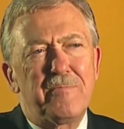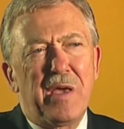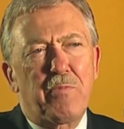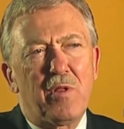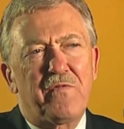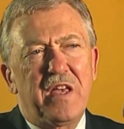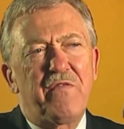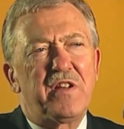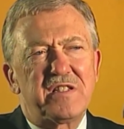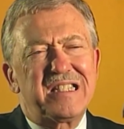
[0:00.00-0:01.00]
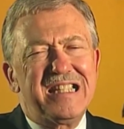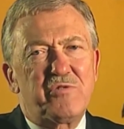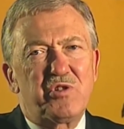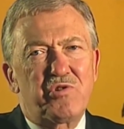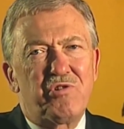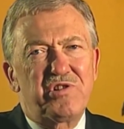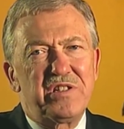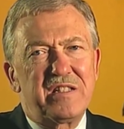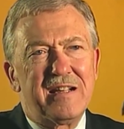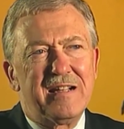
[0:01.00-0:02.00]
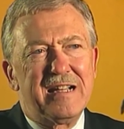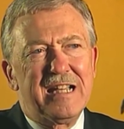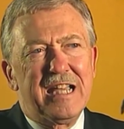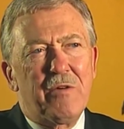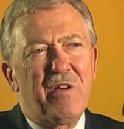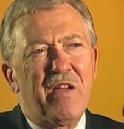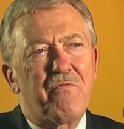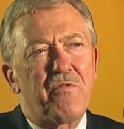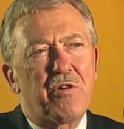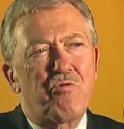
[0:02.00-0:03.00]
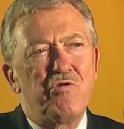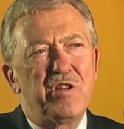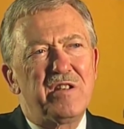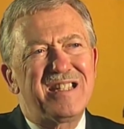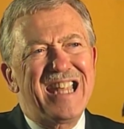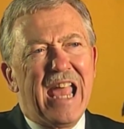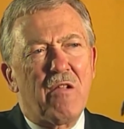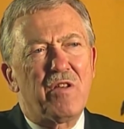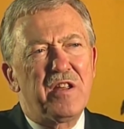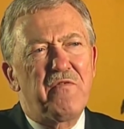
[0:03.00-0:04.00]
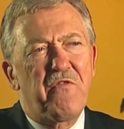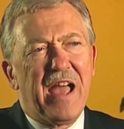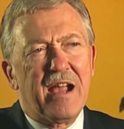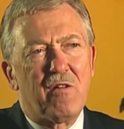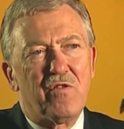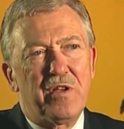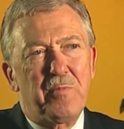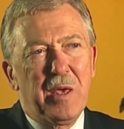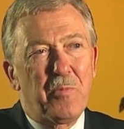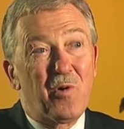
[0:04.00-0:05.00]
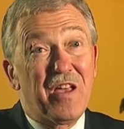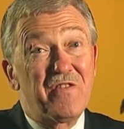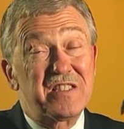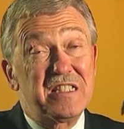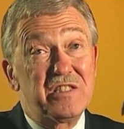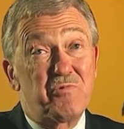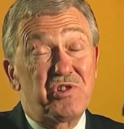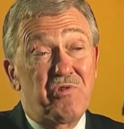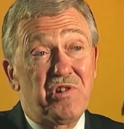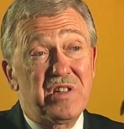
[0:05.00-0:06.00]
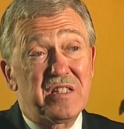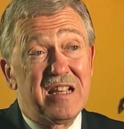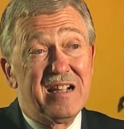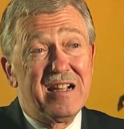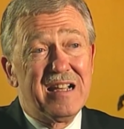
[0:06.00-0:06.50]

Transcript: People have given us these resources and we have recruited talented faculty. People give us these resources